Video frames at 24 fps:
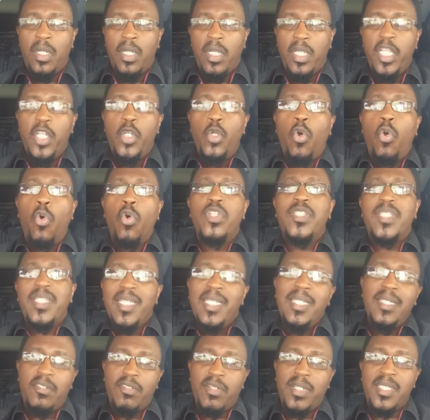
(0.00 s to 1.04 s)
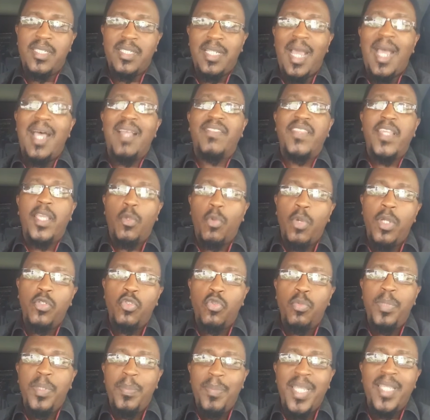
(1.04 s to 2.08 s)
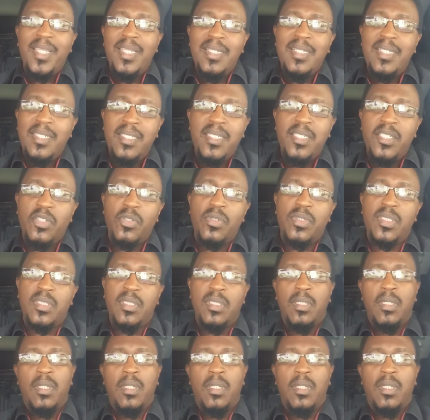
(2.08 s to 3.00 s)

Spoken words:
in whose interest are they going to be making decisions?